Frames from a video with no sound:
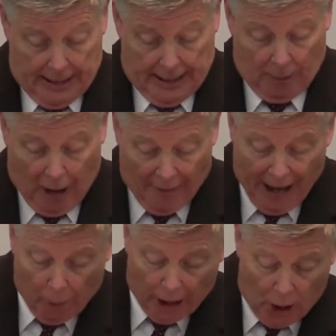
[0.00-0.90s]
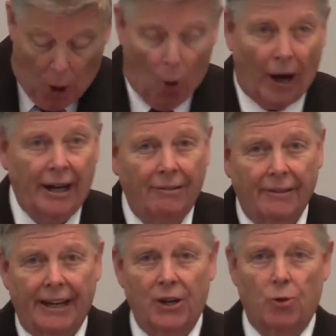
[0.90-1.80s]
And while they were going,
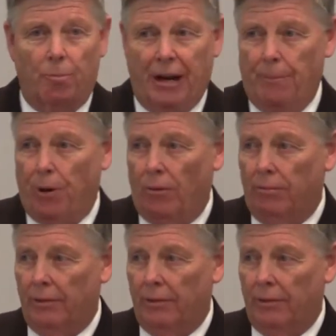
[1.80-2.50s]
these were people